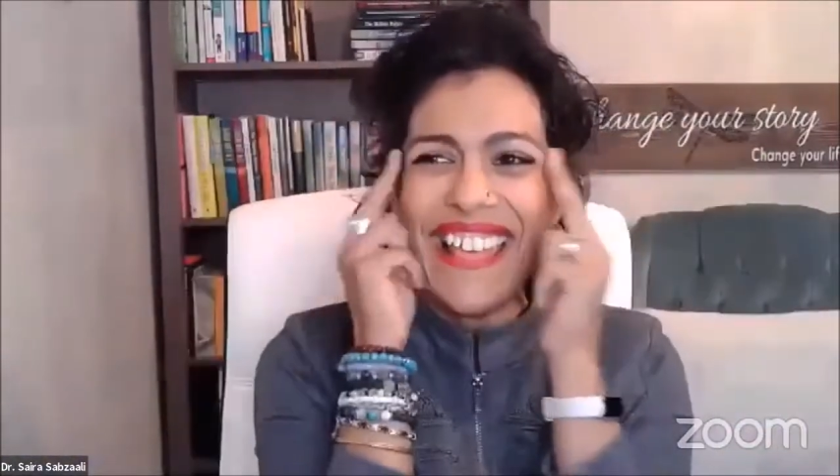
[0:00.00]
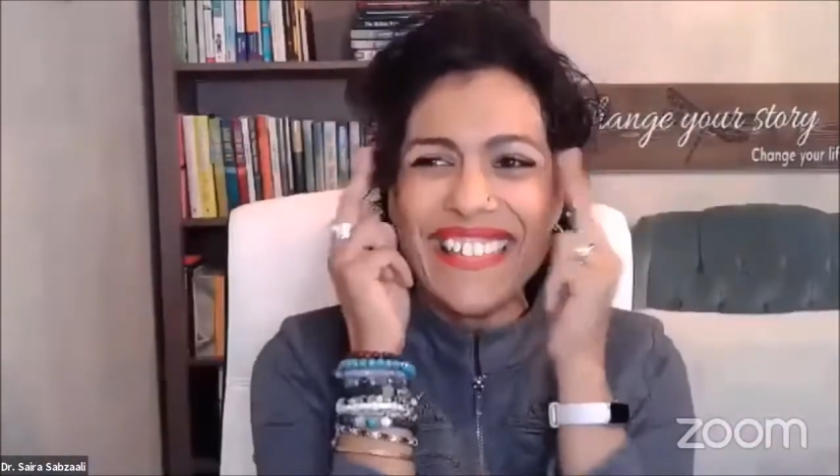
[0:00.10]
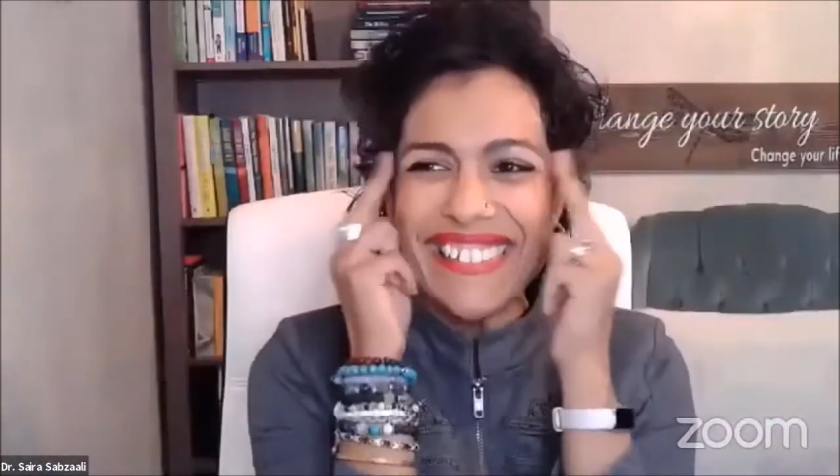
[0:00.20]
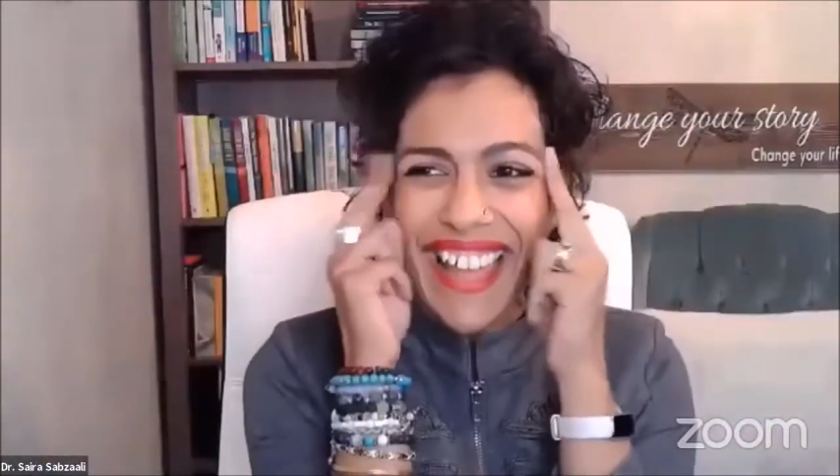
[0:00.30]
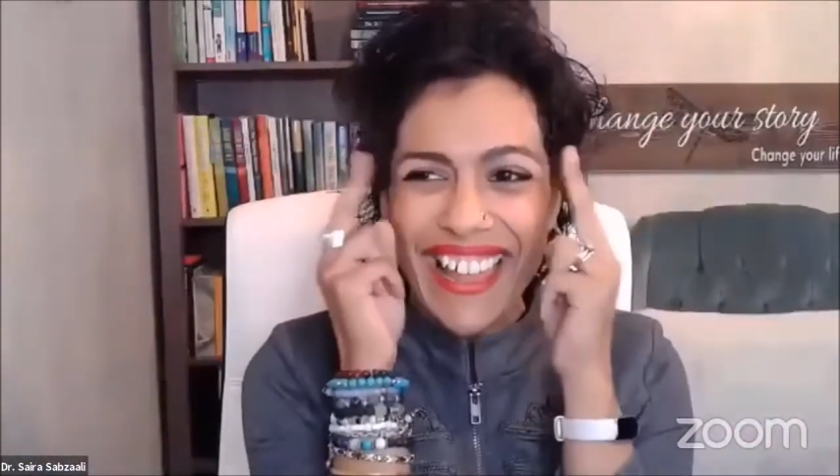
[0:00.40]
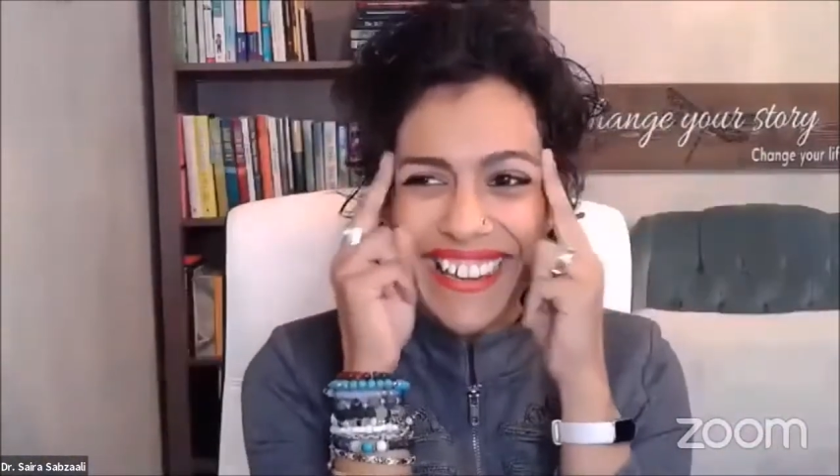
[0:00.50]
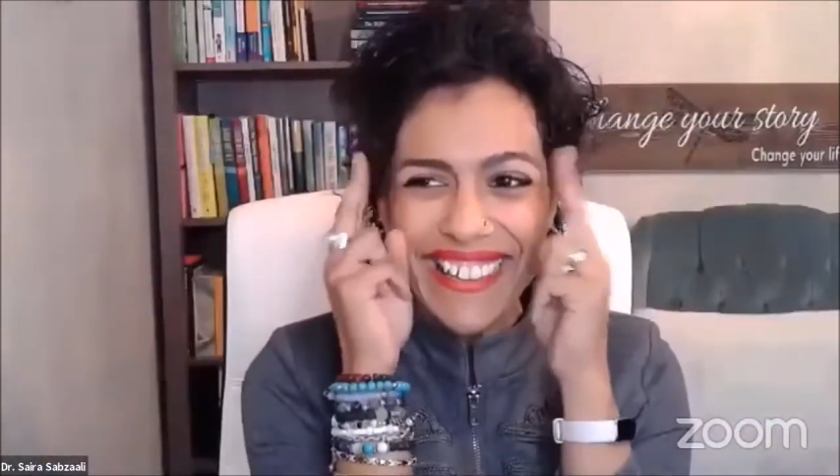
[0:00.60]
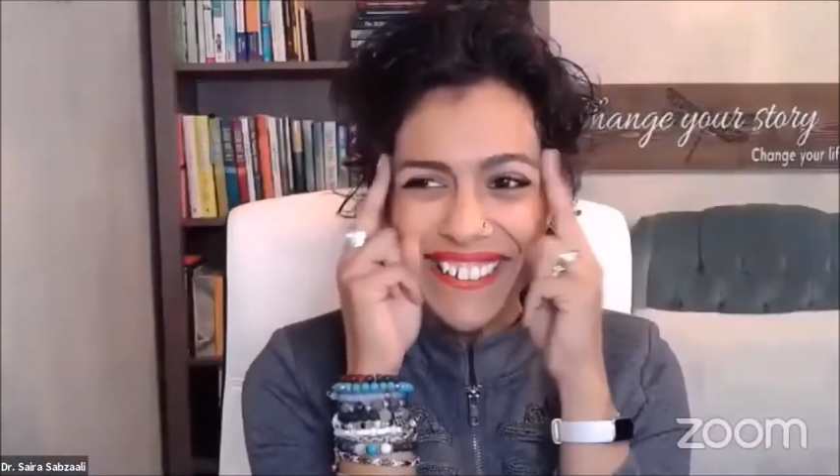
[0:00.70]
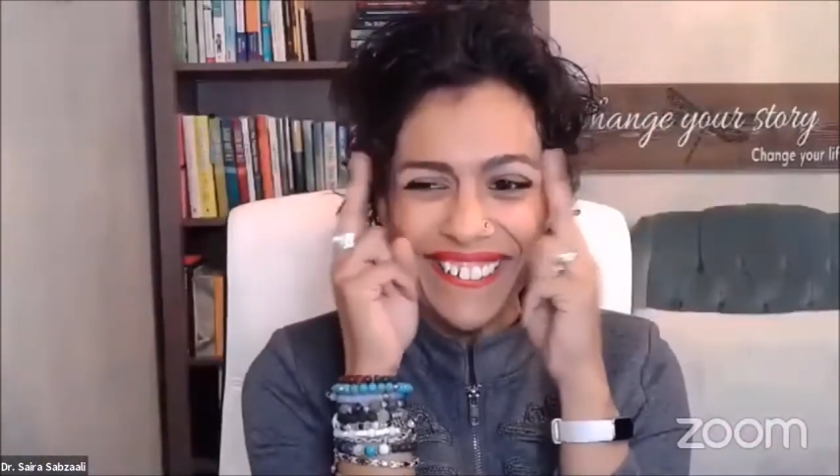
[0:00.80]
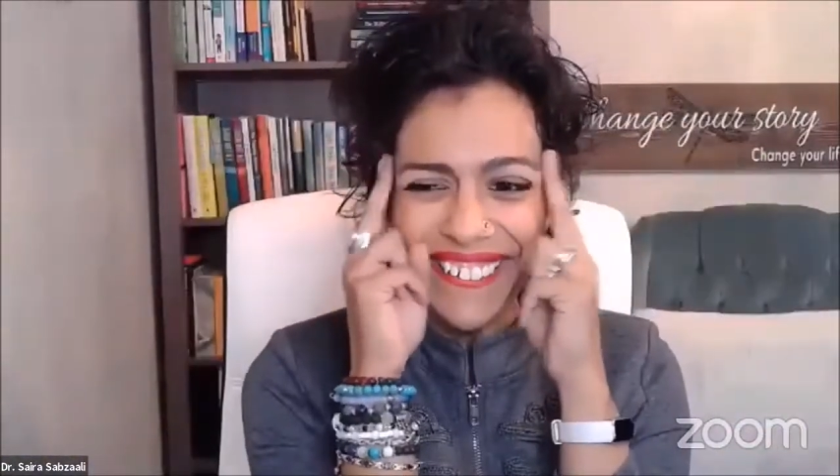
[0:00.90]
Side
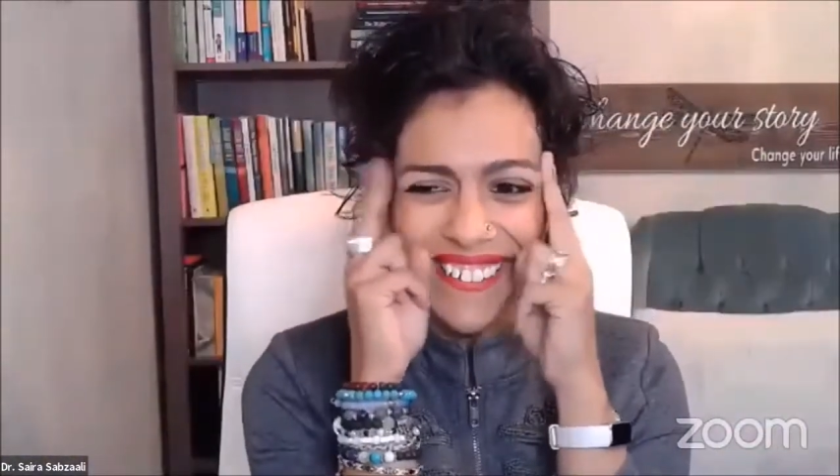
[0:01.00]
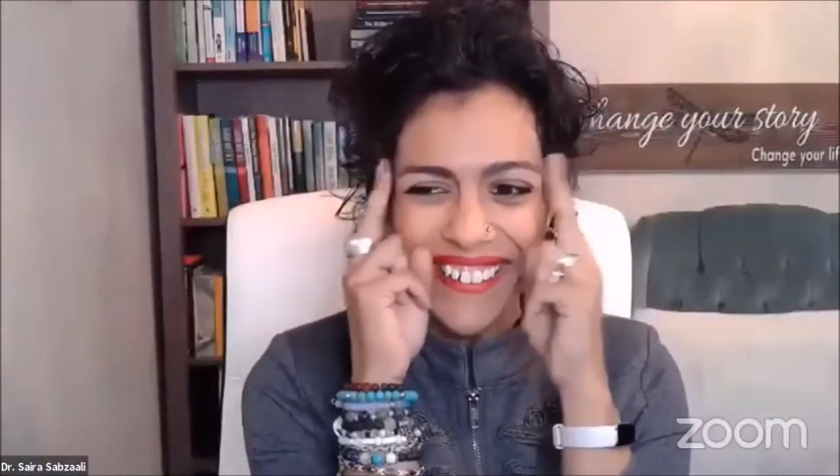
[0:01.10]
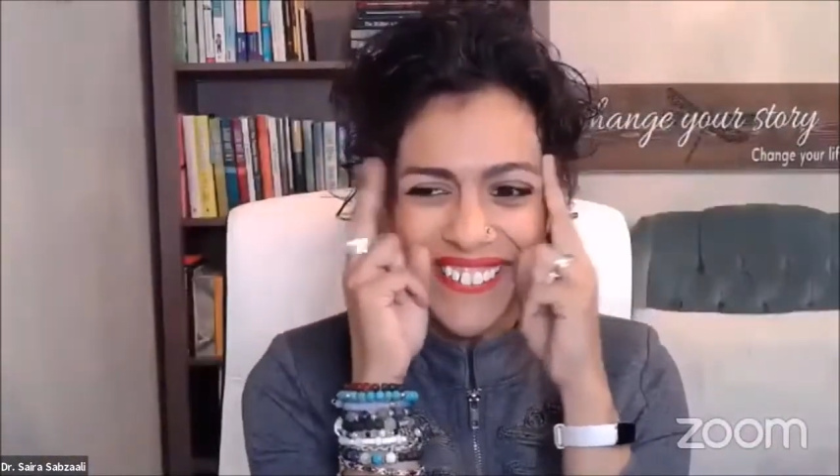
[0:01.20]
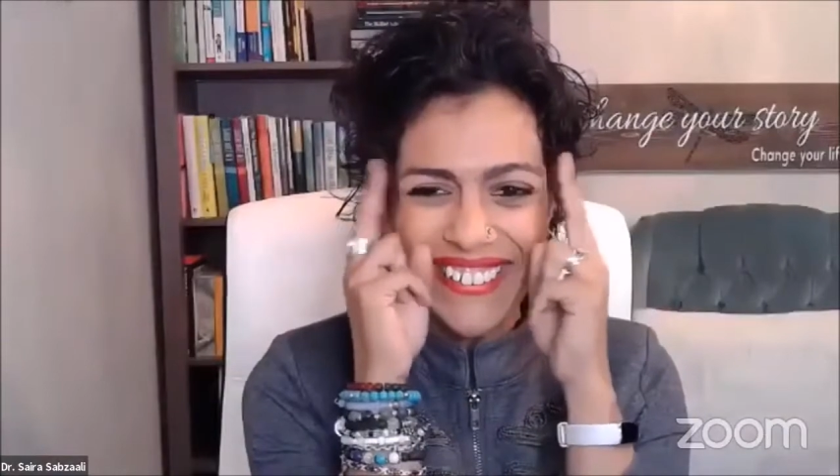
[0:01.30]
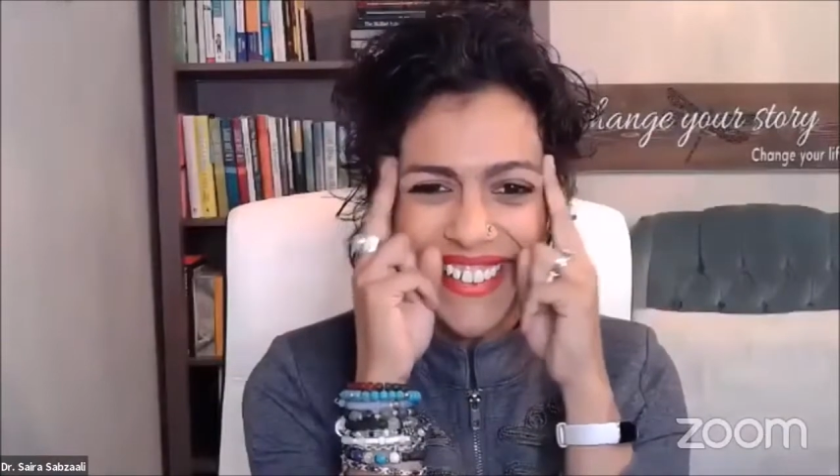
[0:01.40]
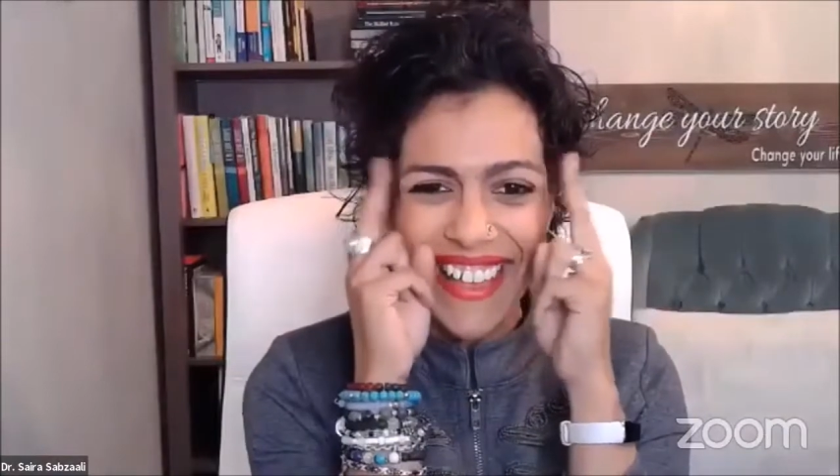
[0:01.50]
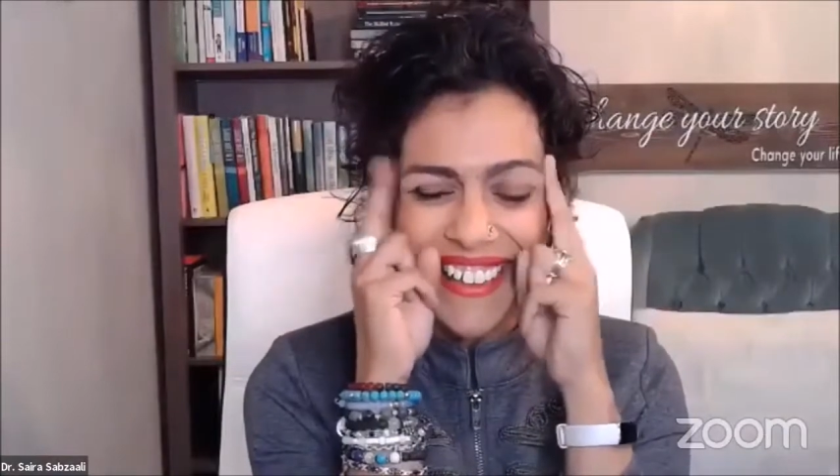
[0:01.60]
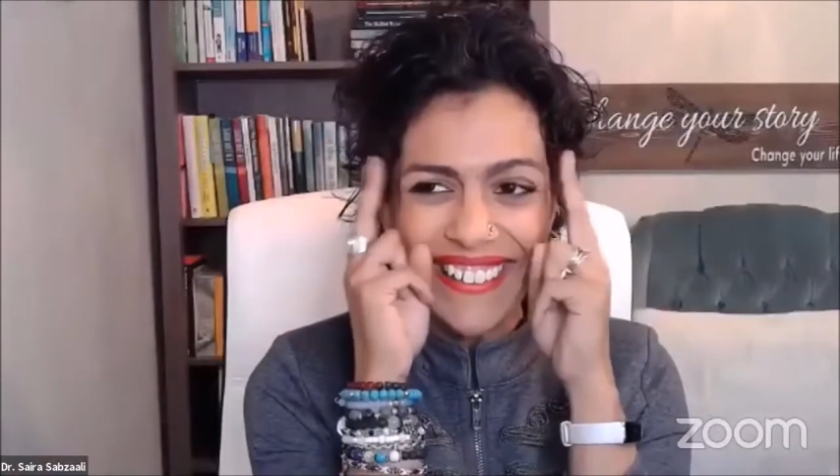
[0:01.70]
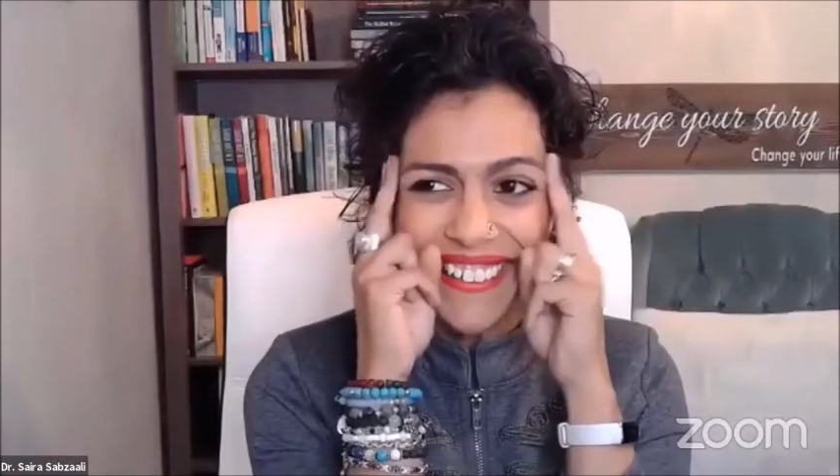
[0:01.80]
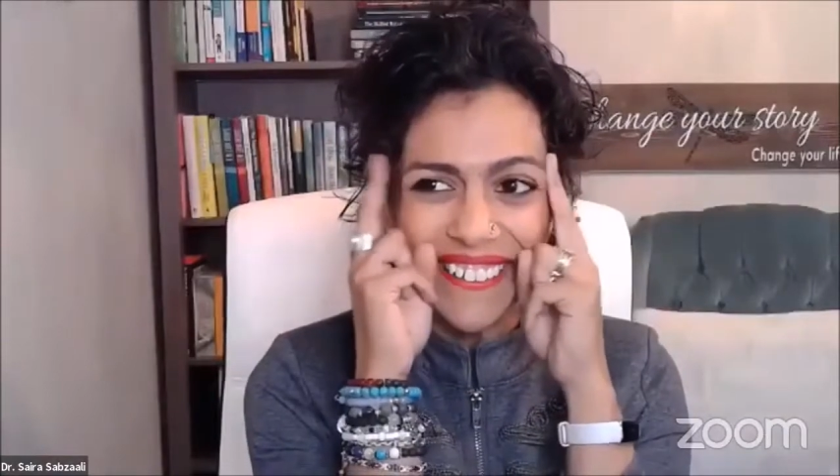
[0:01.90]
here, on the side
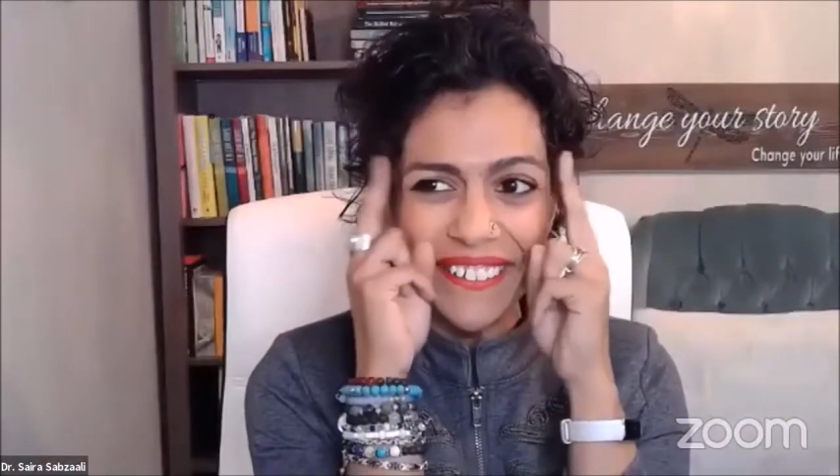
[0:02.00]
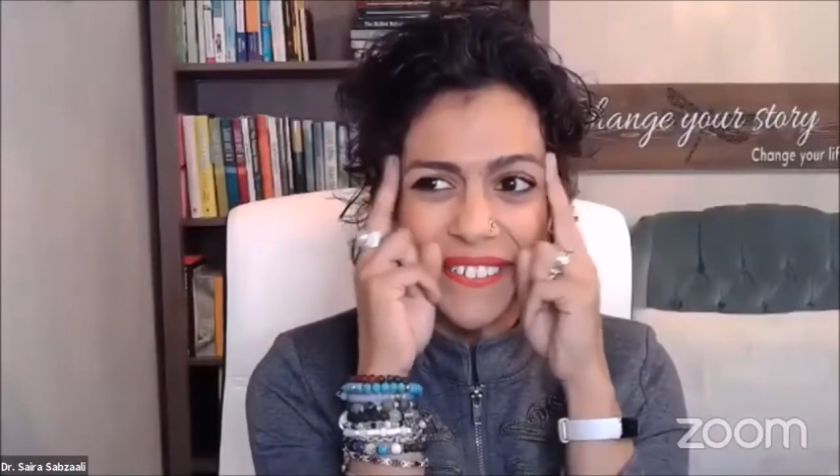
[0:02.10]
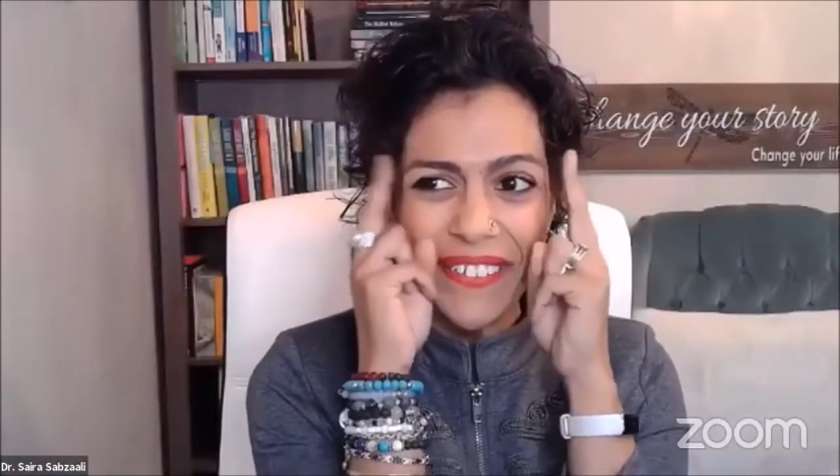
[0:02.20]
here.